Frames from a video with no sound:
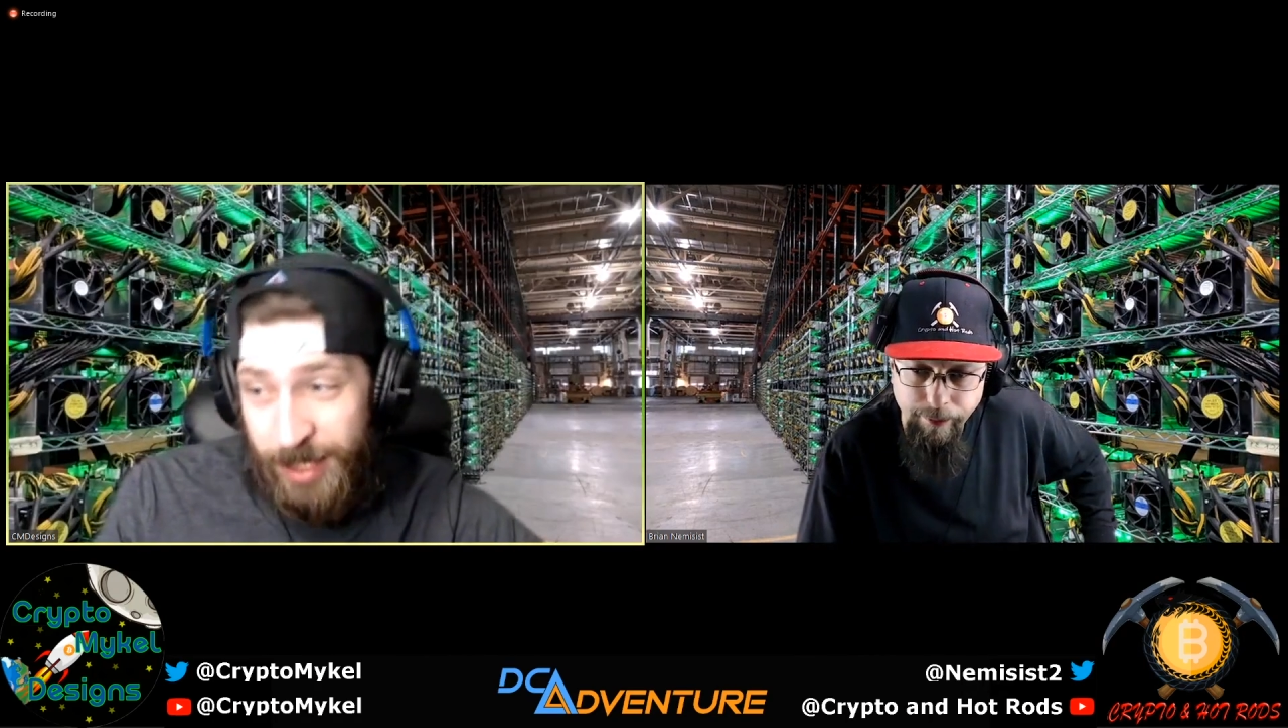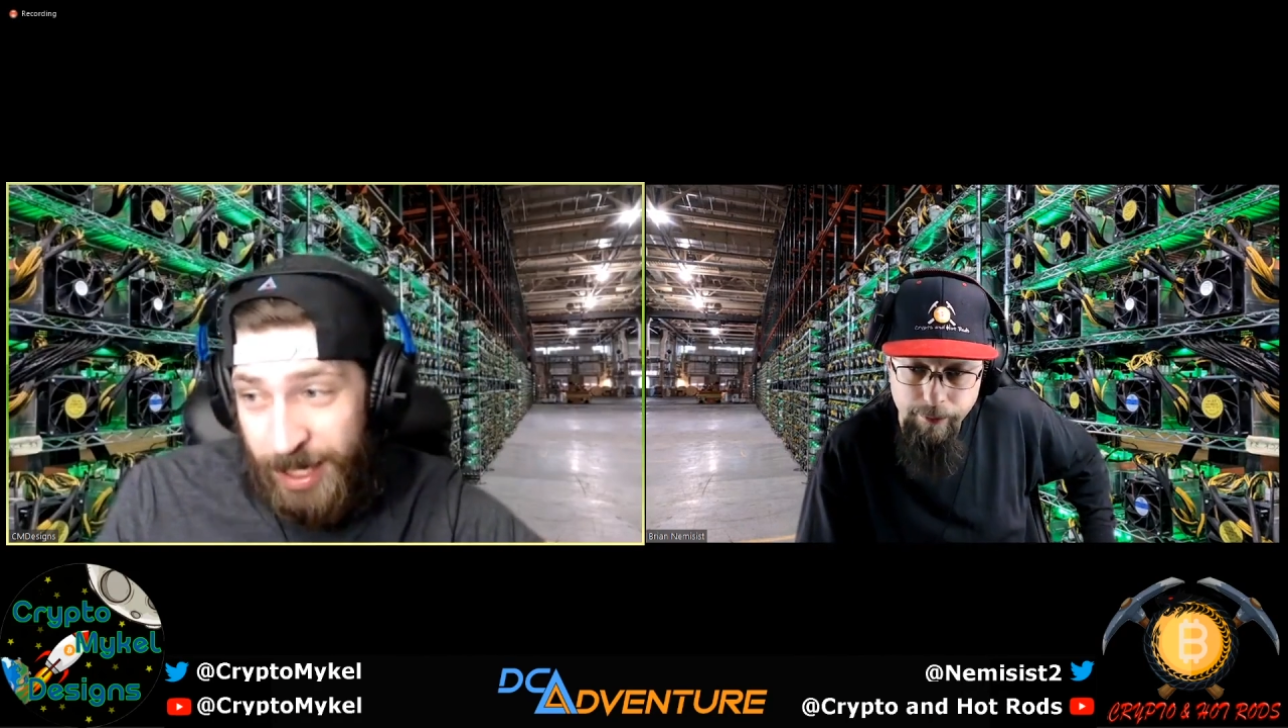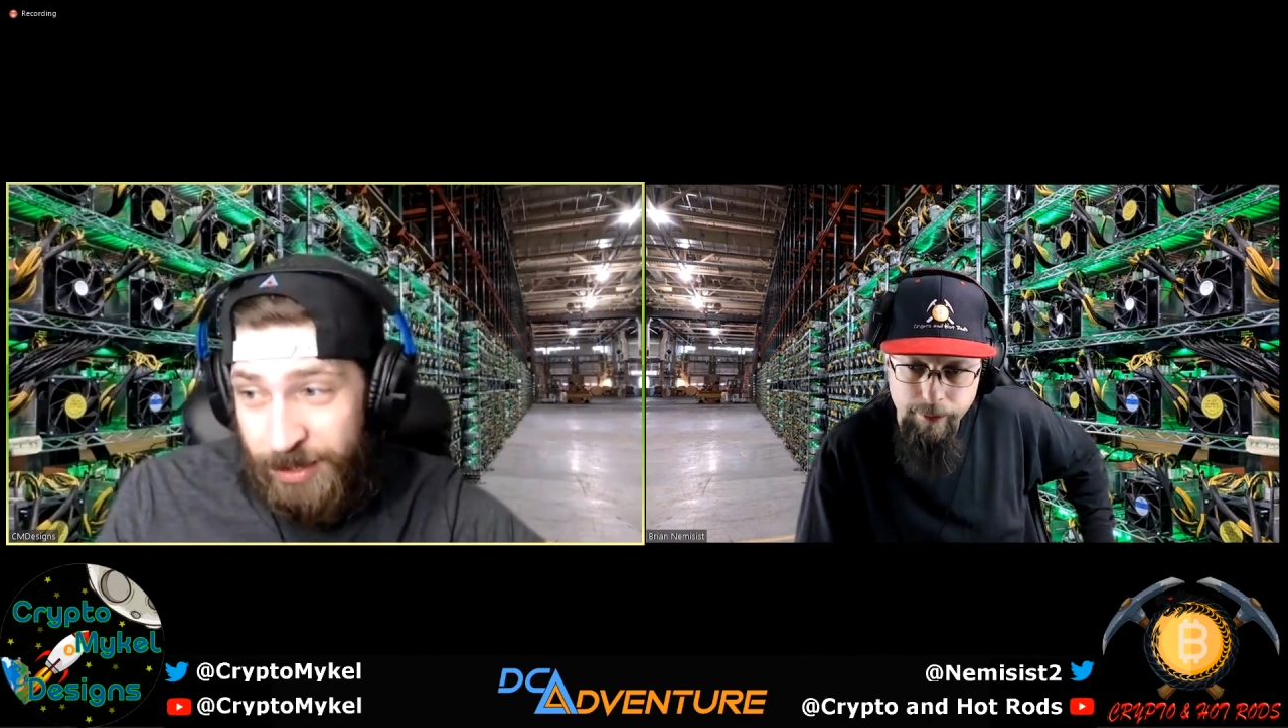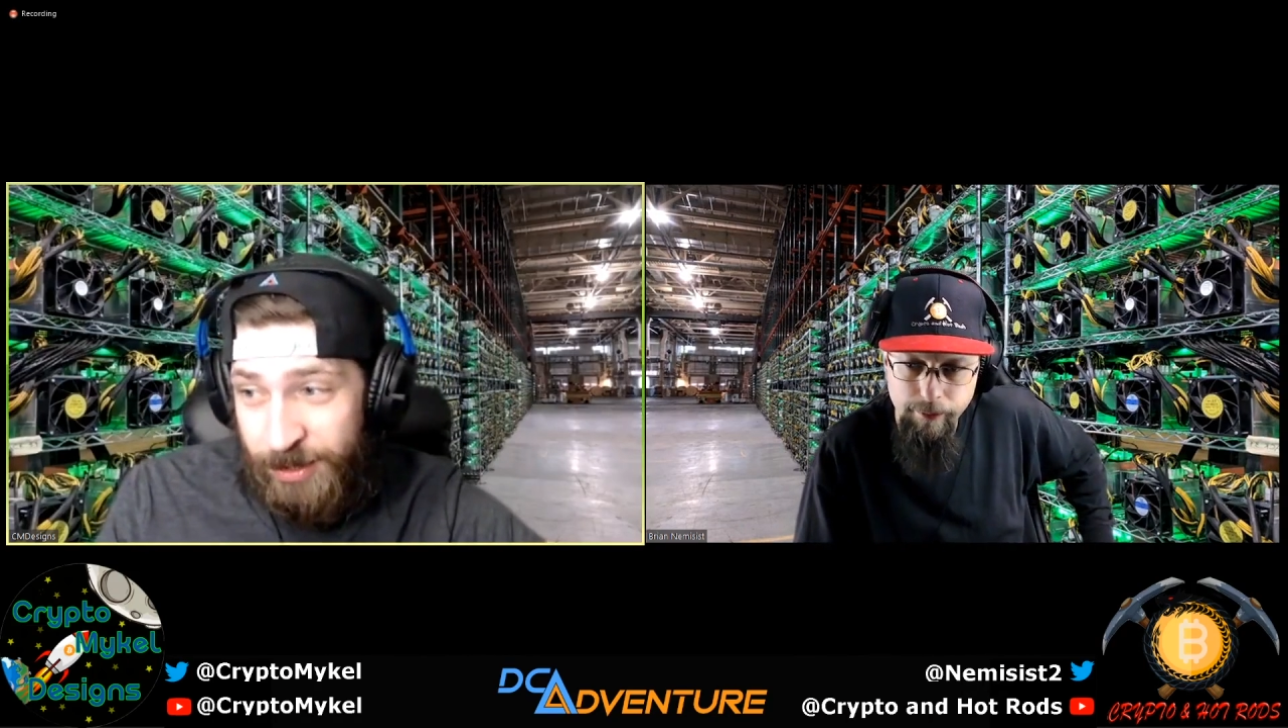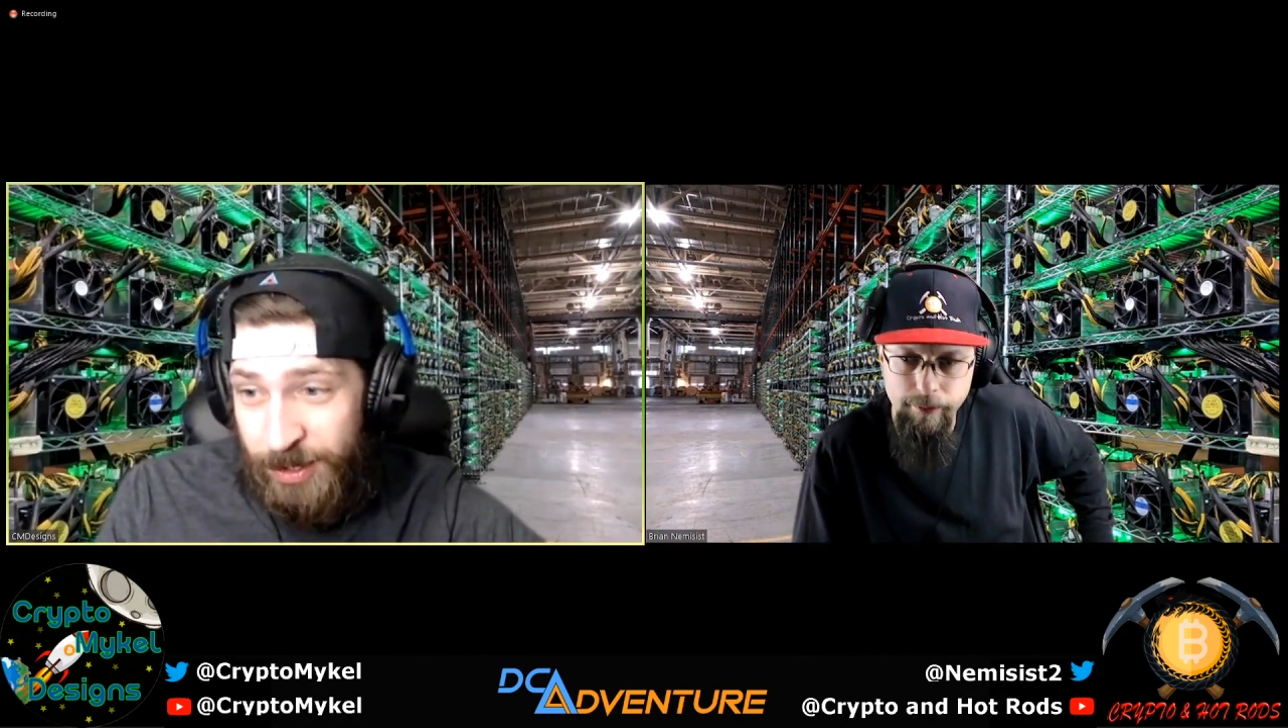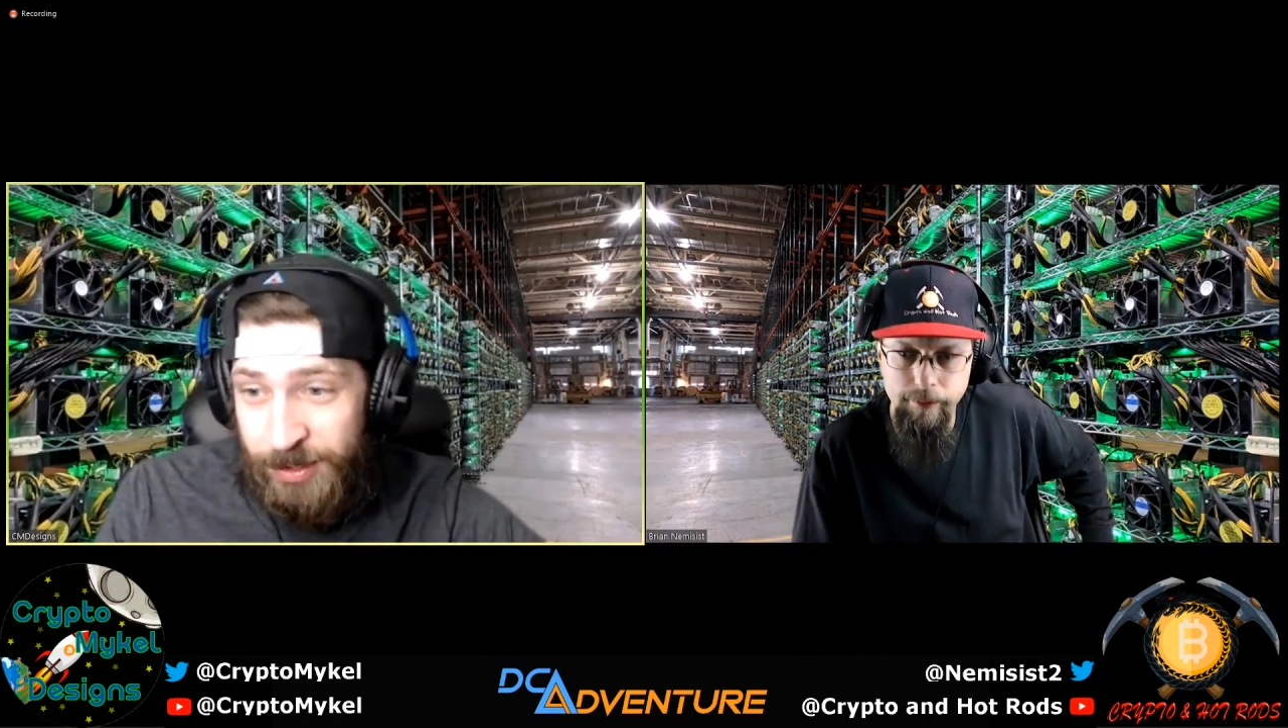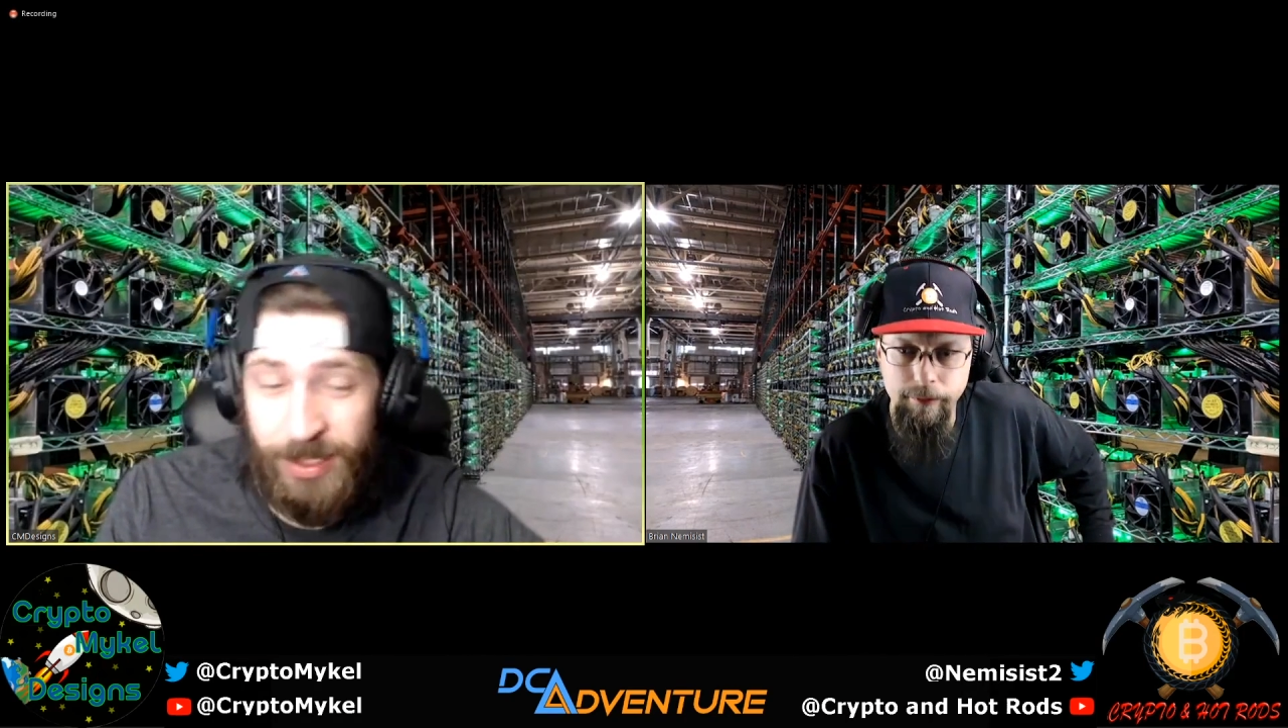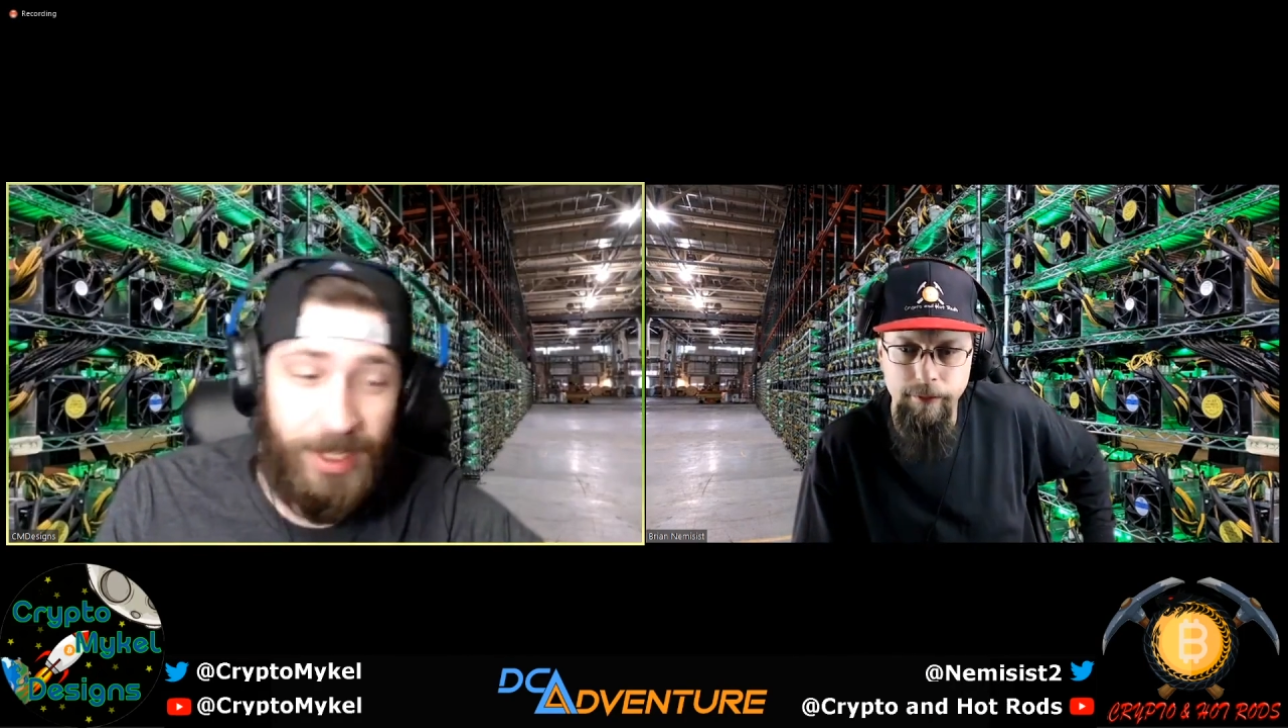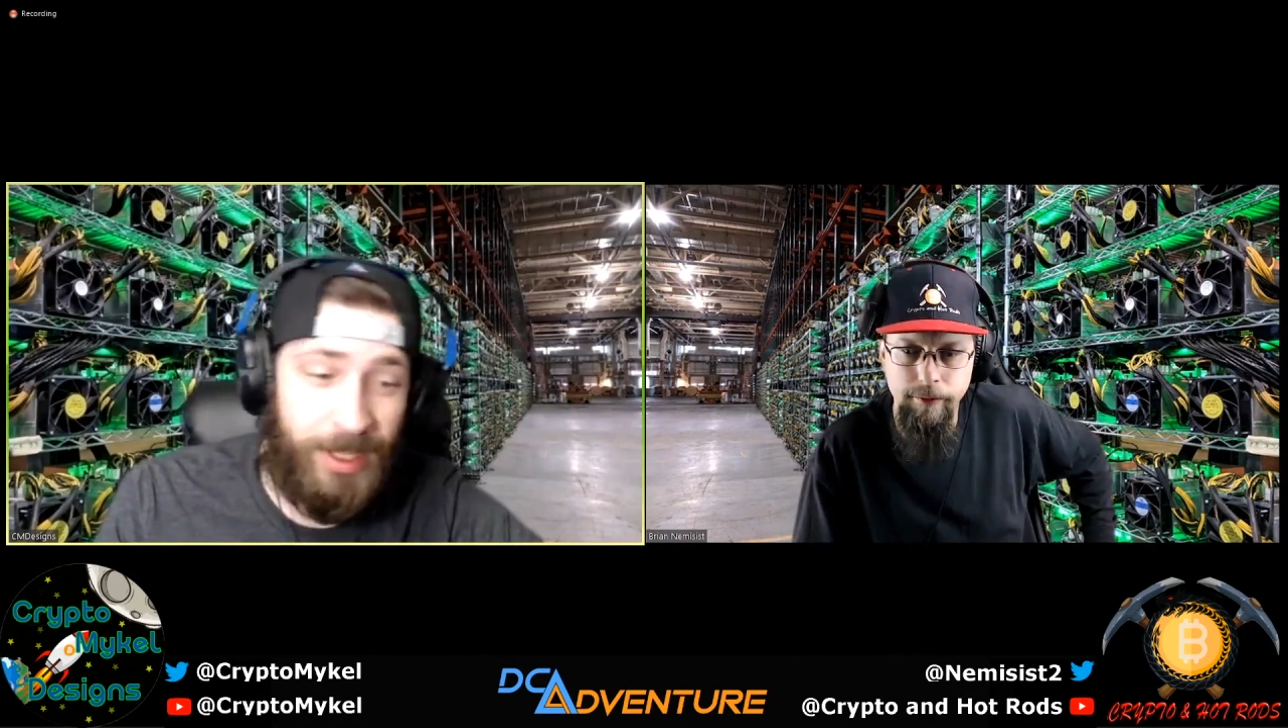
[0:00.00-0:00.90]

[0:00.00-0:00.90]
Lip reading: and outros.